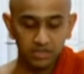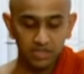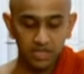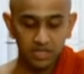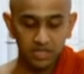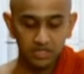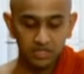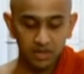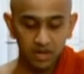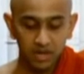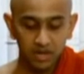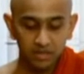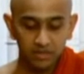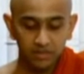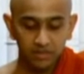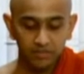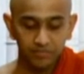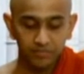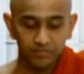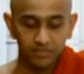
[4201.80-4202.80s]
they are stuck
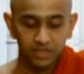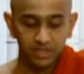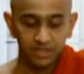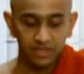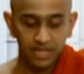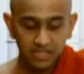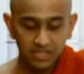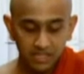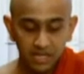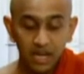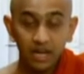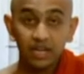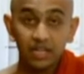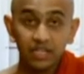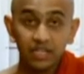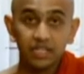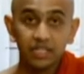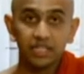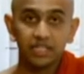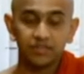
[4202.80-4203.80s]

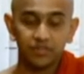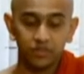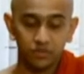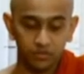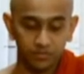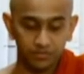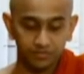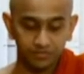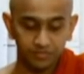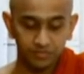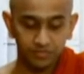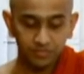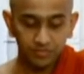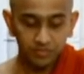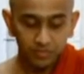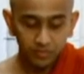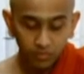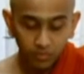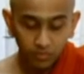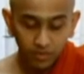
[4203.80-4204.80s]
in curfew.
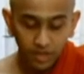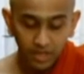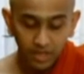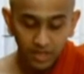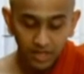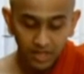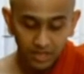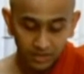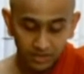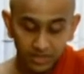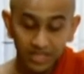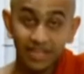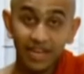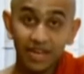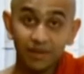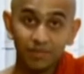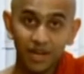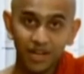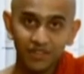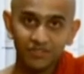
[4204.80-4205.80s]
So they
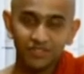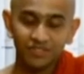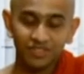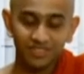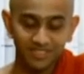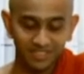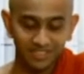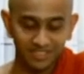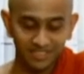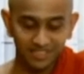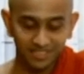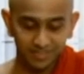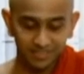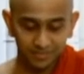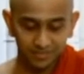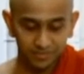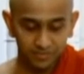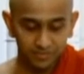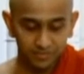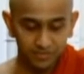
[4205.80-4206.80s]
can buy foods.
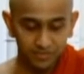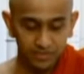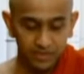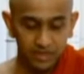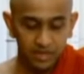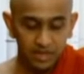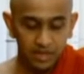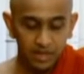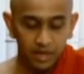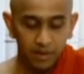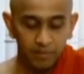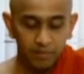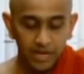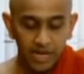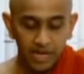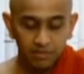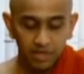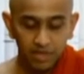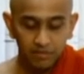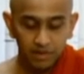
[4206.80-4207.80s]

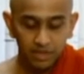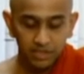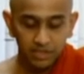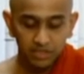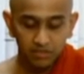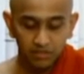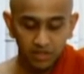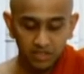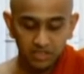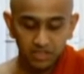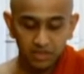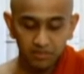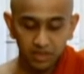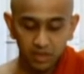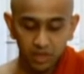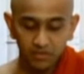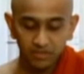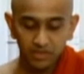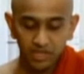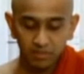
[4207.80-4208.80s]
Me and my brother watch the
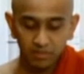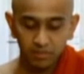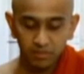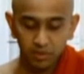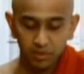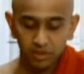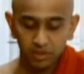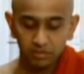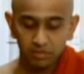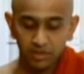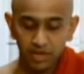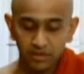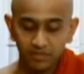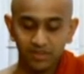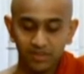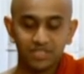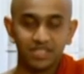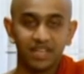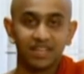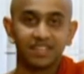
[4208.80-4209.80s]
Mirror of Dhamma program
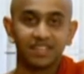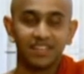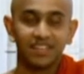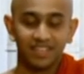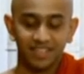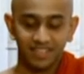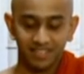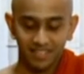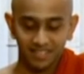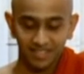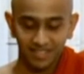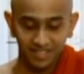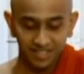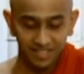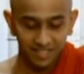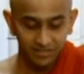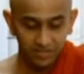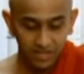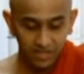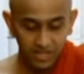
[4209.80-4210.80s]
every Saturday.
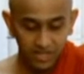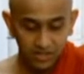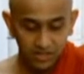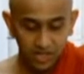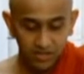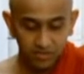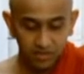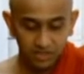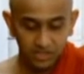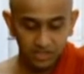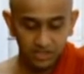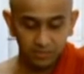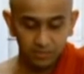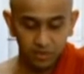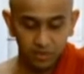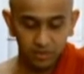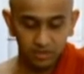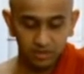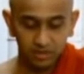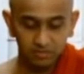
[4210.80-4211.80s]
We enjoy watching the
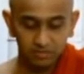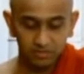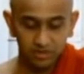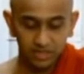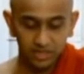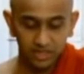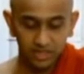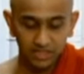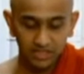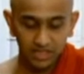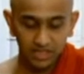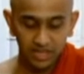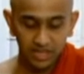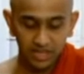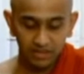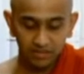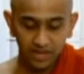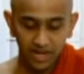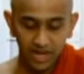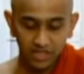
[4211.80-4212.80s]
program. It's
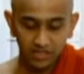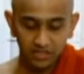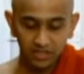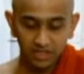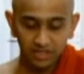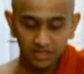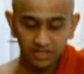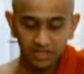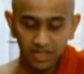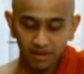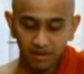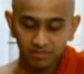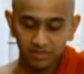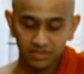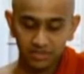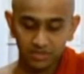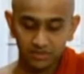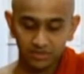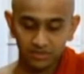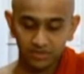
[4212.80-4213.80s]
like we are actually in the
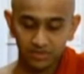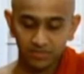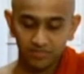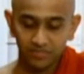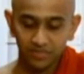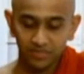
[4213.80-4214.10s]
Dhamma school.